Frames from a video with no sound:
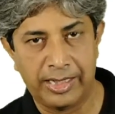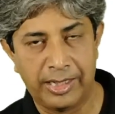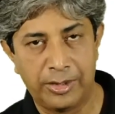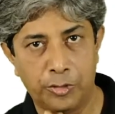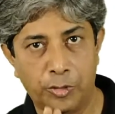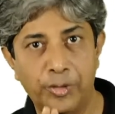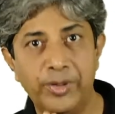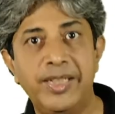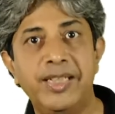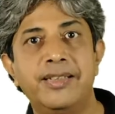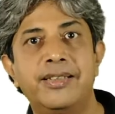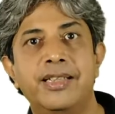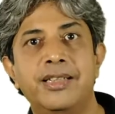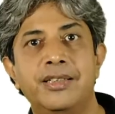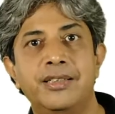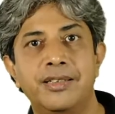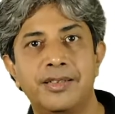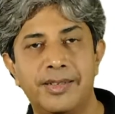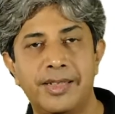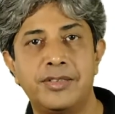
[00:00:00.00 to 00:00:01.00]
and only
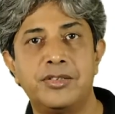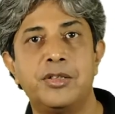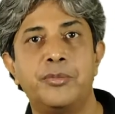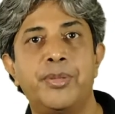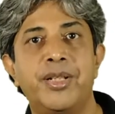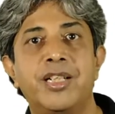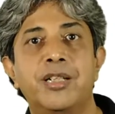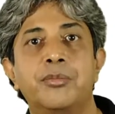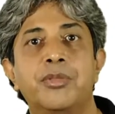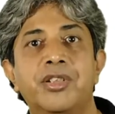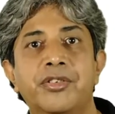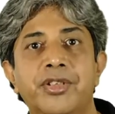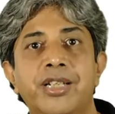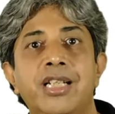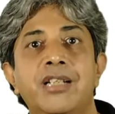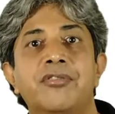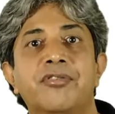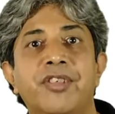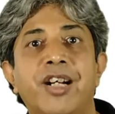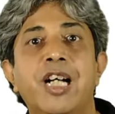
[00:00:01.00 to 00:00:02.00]
then does it become a
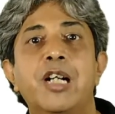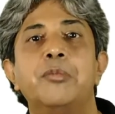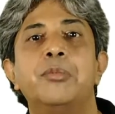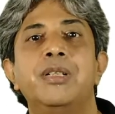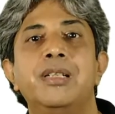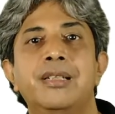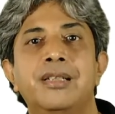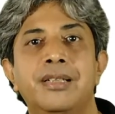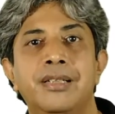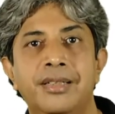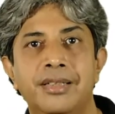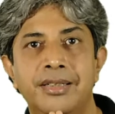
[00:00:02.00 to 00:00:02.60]
really viable